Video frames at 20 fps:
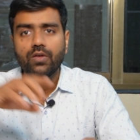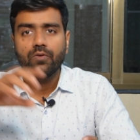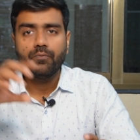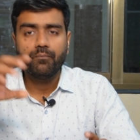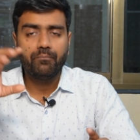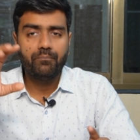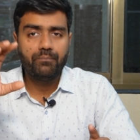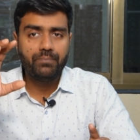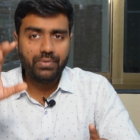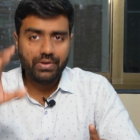
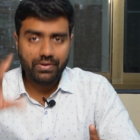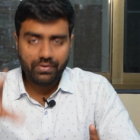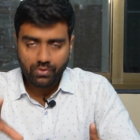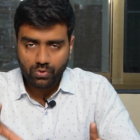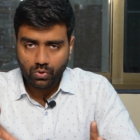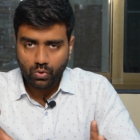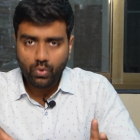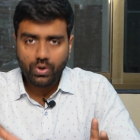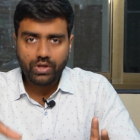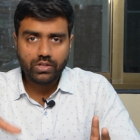We
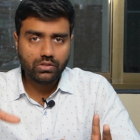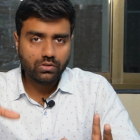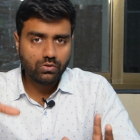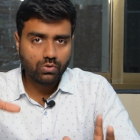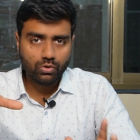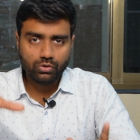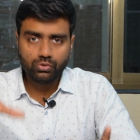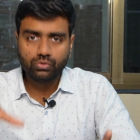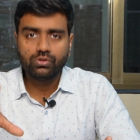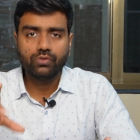
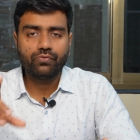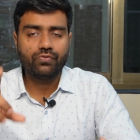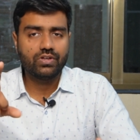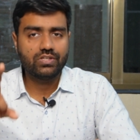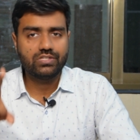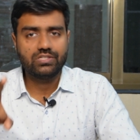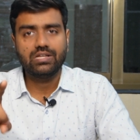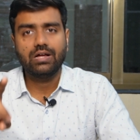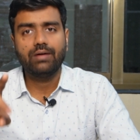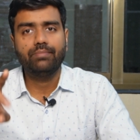go through the
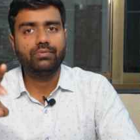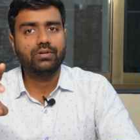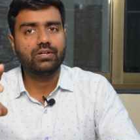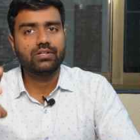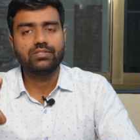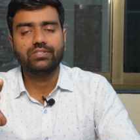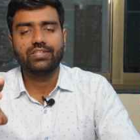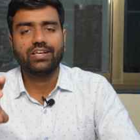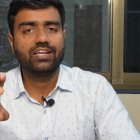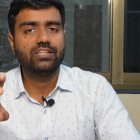first chapter
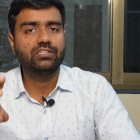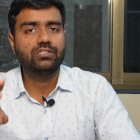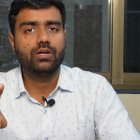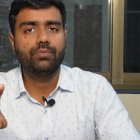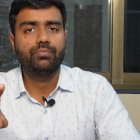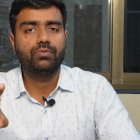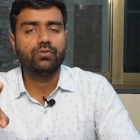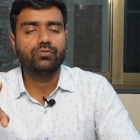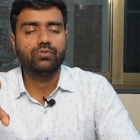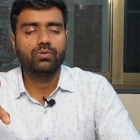and second
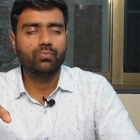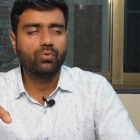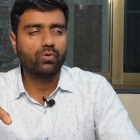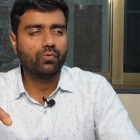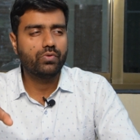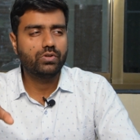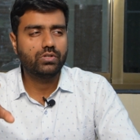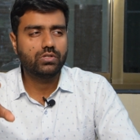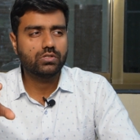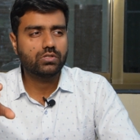chapter of the
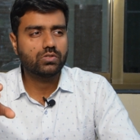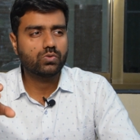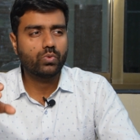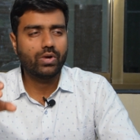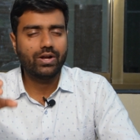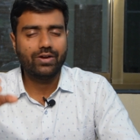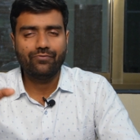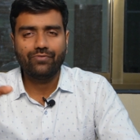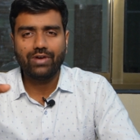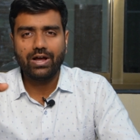book, which is
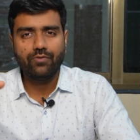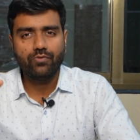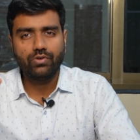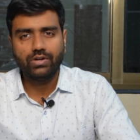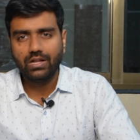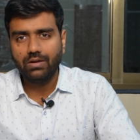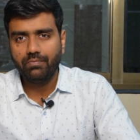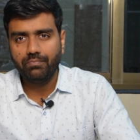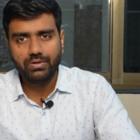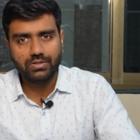quite 5 or
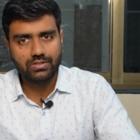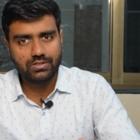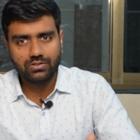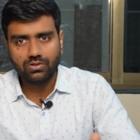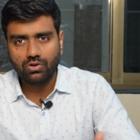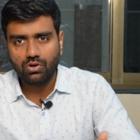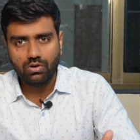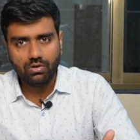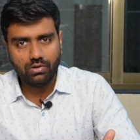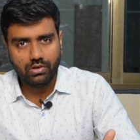10 pages
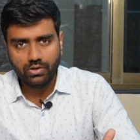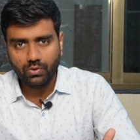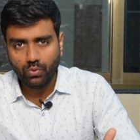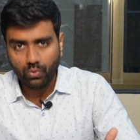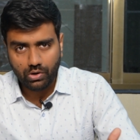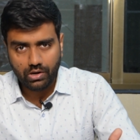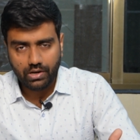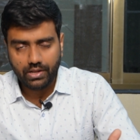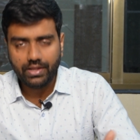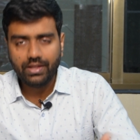
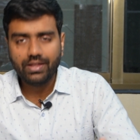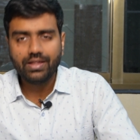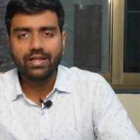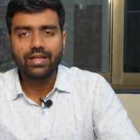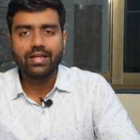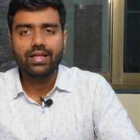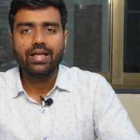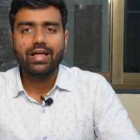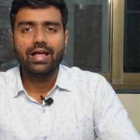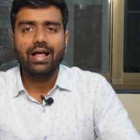only,
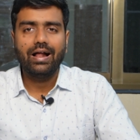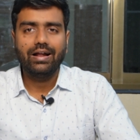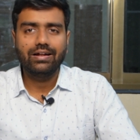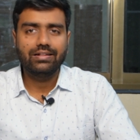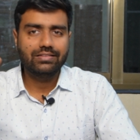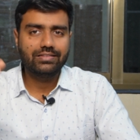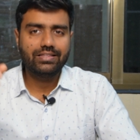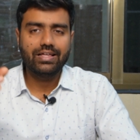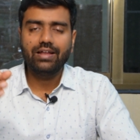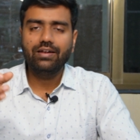
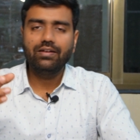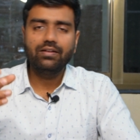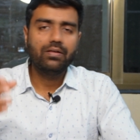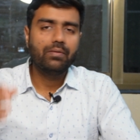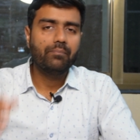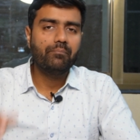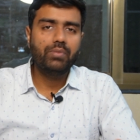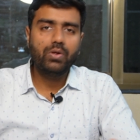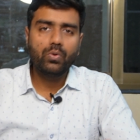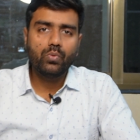and
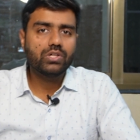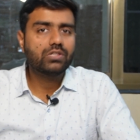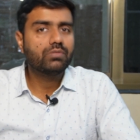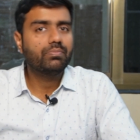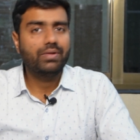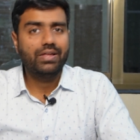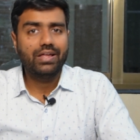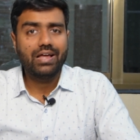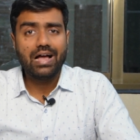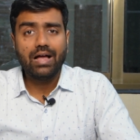then be with me.